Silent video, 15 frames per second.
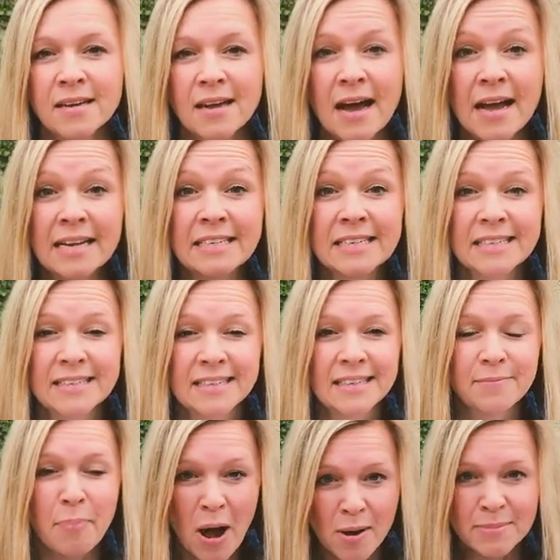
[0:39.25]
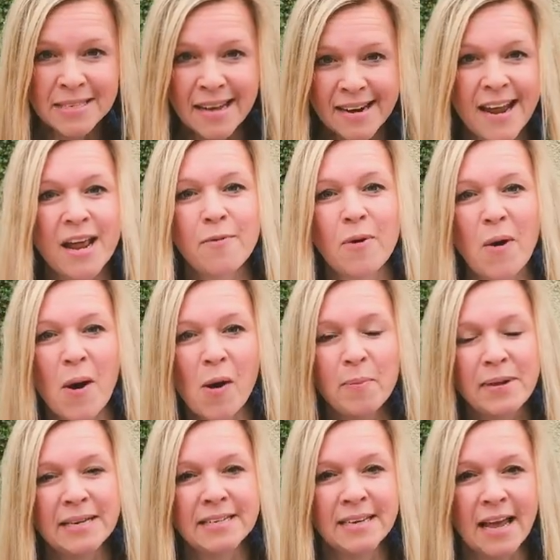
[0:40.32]
On Palm Sunday, we'll all
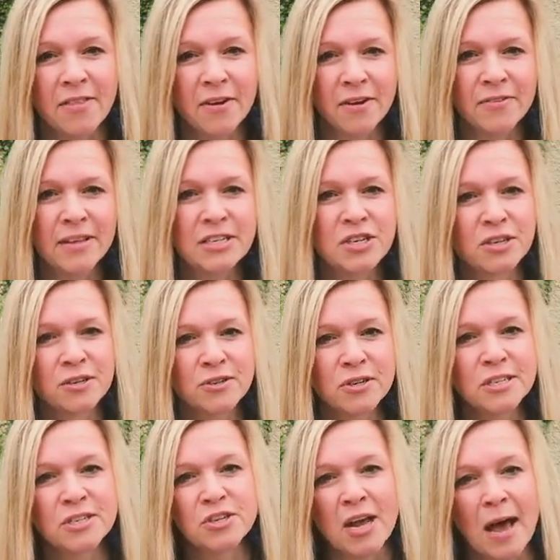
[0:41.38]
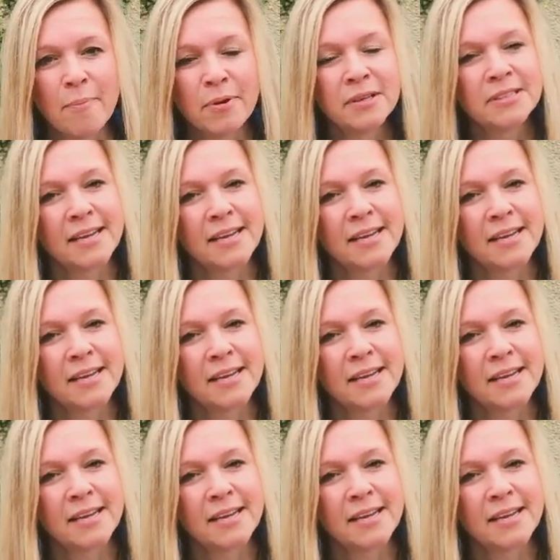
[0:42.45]
be together in the children's chapel